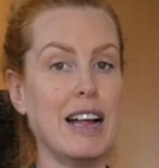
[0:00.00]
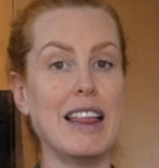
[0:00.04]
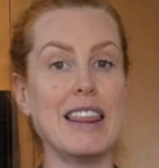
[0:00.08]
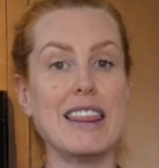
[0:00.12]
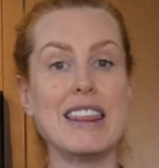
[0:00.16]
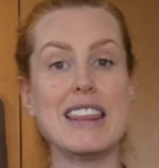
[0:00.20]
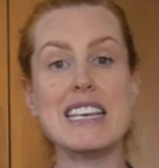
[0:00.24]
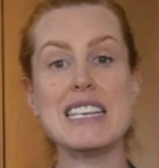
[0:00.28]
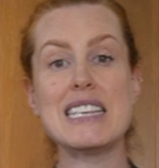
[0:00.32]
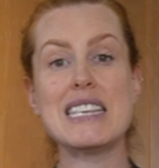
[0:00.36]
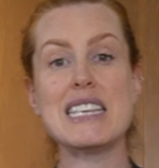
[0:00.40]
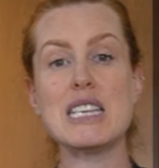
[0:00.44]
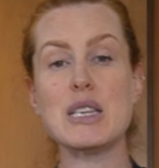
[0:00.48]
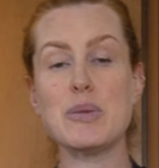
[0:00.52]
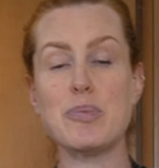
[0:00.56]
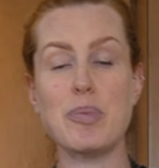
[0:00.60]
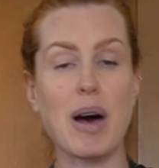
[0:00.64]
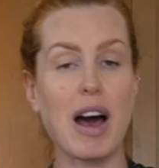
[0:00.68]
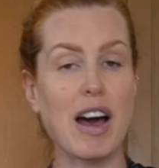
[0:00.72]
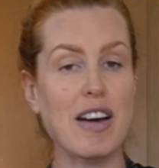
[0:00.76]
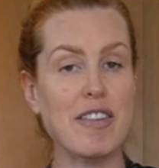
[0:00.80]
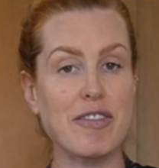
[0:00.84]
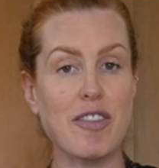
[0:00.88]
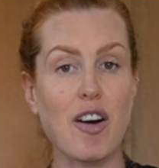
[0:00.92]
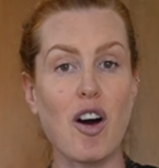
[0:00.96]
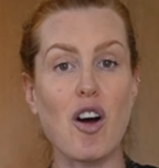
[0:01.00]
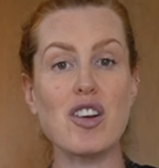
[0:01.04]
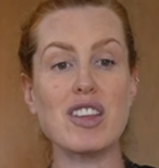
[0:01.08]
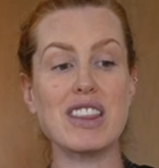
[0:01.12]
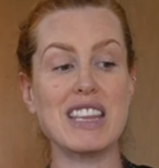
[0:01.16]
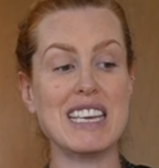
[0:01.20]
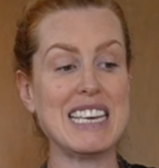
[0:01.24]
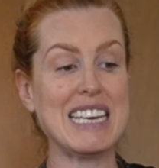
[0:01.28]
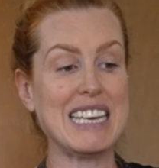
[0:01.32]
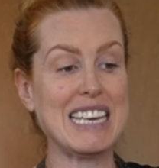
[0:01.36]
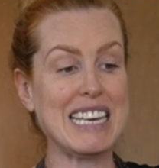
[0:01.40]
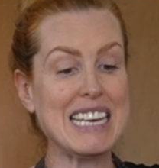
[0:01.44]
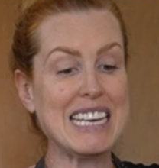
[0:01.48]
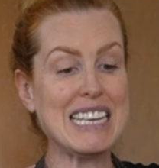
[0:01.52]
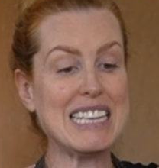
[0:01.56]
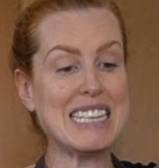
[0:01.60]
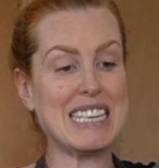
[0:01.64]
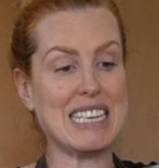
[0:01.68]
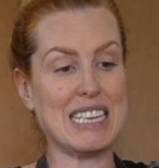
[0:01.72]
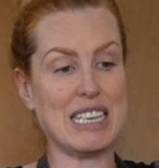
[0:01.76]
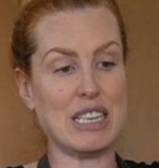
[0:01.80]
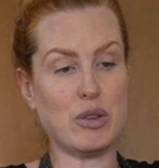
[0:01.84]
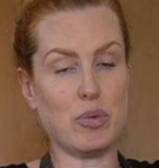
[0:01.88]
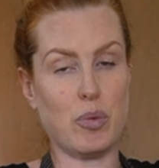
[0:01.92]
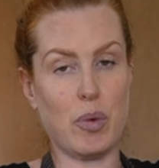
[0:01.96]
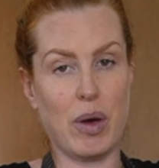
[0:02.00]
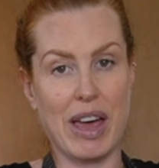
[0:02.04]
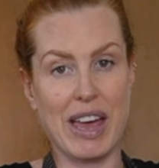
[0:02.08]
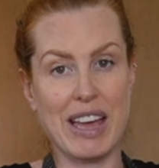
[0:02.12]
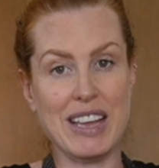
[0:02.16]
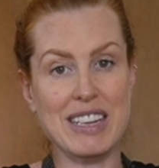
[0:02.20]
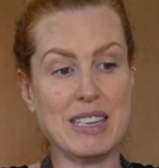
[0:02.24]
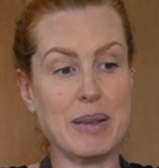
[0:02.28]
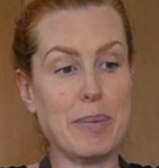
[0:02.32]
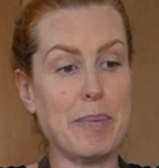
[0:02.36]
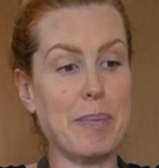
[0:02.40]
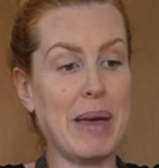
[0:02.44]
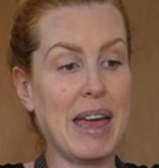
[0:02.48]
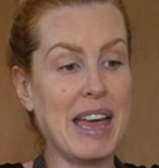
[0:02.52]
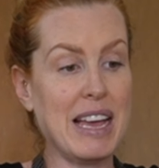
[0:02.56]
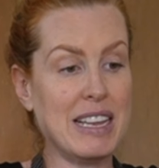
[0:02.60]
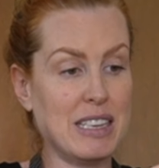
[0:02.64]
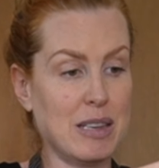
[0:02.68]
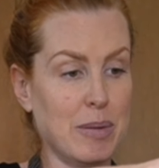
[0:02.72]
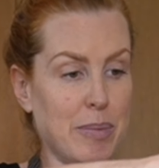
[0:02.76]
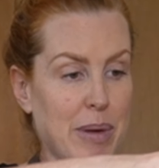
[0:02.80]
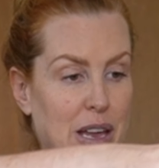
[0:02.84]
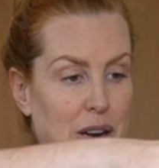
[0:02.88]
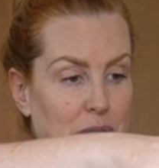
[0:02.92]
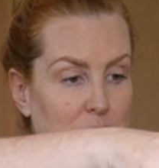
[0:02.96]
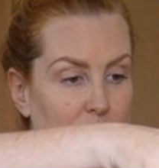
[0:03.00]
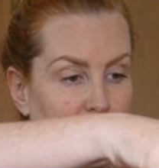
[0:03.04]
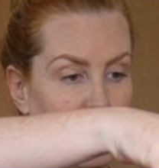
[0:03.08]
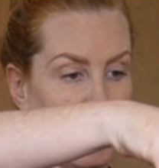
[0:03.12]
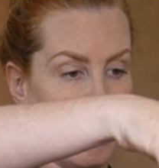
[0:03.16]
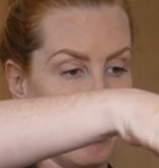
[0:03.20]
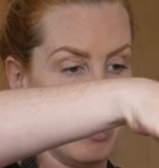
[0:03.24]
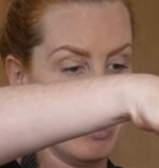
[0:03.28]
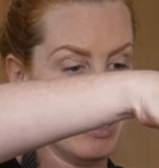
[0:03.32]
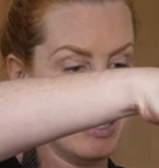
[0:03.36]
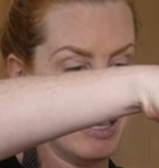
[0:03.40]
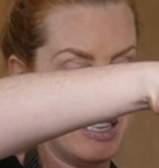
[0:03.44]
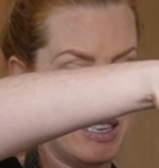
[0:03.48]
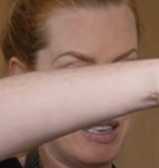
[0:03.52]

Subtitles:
This is by far the easiest way to make tomato sauce